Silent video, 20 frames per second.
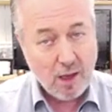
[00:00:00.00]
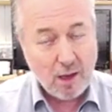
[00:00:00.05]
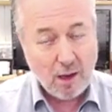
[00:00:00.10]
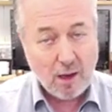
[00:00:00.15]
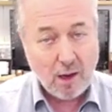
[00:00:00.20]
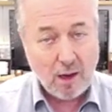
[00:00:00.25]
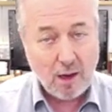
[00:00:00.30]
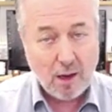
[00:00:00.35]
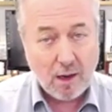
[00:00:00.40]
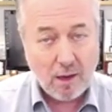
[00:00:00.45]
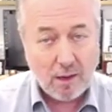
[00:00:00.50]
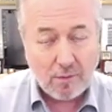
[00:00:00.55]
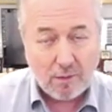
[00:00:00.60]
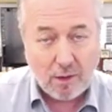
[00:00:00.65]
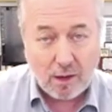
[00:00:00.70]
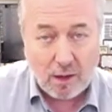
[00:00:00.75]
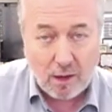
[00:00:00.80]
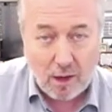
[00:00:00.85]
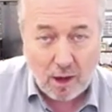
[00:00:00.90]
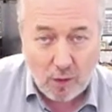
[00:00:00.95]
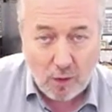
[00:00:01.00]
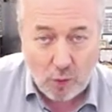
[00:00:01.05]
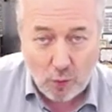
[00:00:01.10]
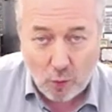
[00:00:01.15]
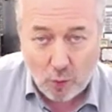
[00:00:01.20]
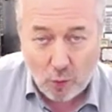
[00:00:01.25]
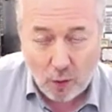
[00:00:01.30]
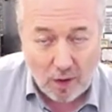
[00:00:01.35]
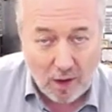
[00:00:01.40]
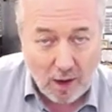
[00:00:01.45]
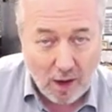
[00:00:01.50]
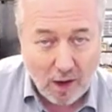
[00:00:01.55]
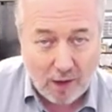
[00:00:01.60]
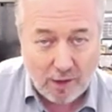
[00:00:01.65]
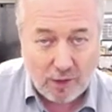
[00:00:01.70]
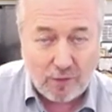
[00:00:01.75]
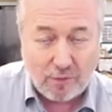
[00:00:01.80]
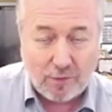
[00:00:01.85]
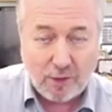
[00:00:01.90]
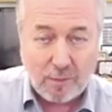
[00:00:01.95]
Or are
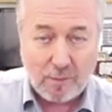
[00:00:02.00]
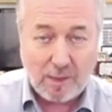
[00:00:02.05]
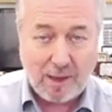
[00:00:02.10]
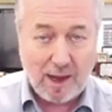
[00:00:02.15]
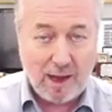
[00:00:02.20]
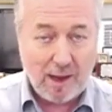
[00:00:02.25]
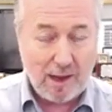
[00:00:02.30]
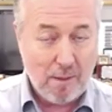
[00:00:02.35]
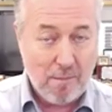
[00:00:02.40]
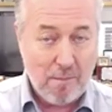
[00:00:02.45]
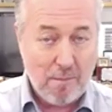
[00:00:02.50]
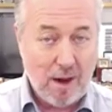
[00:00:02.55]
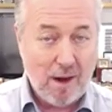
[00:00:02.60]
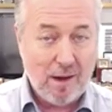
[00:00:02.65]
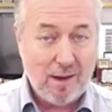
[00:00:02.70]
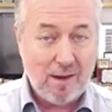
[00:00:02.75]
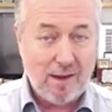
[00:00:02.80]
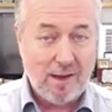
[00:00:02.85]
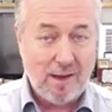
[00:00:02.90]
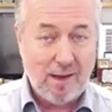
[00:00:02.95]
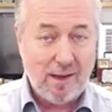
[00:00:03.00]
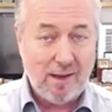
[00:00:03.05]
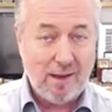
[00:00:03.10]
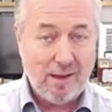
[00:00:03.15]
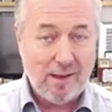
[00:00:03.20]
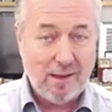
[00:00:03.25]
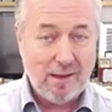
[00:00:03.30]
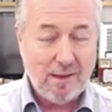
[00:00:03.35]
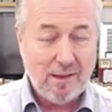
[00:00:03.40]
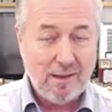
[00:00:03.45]
you from Cajamarca?